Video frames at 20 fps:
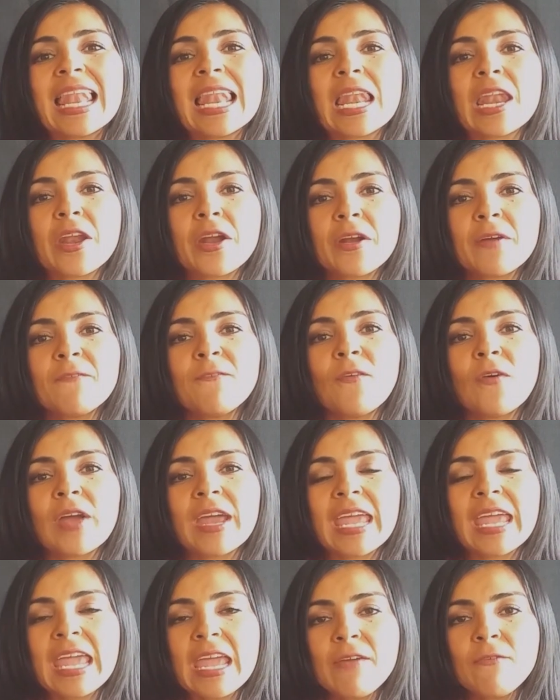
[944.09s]
learn
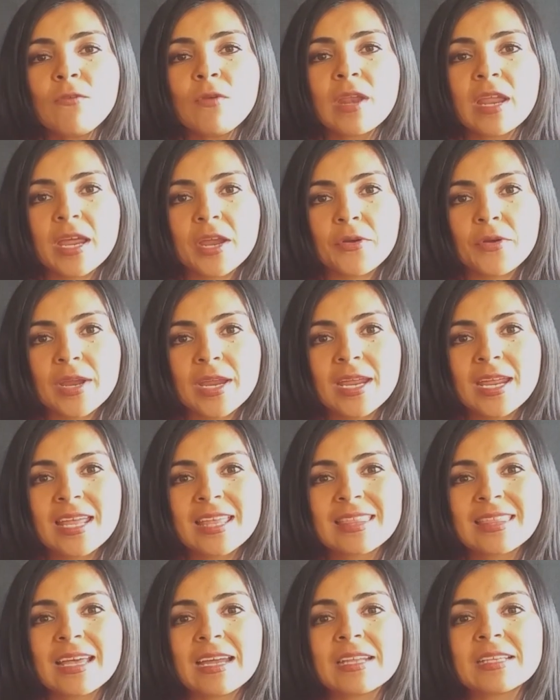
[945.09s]
vocabulary
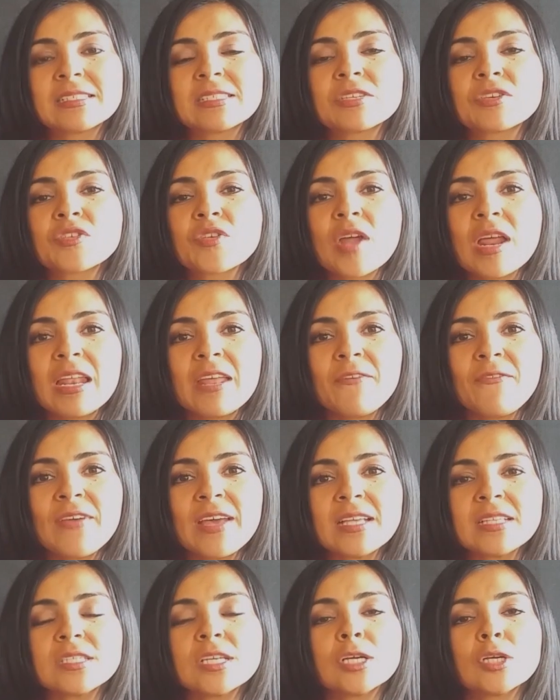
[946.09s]
that is
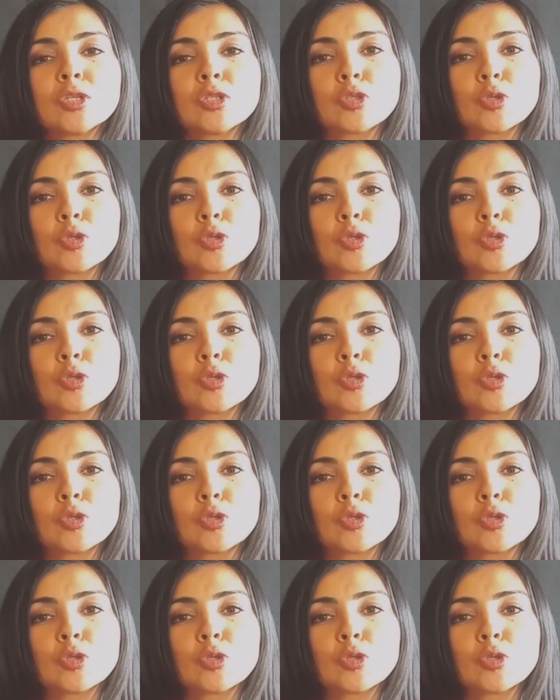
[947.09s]
relevant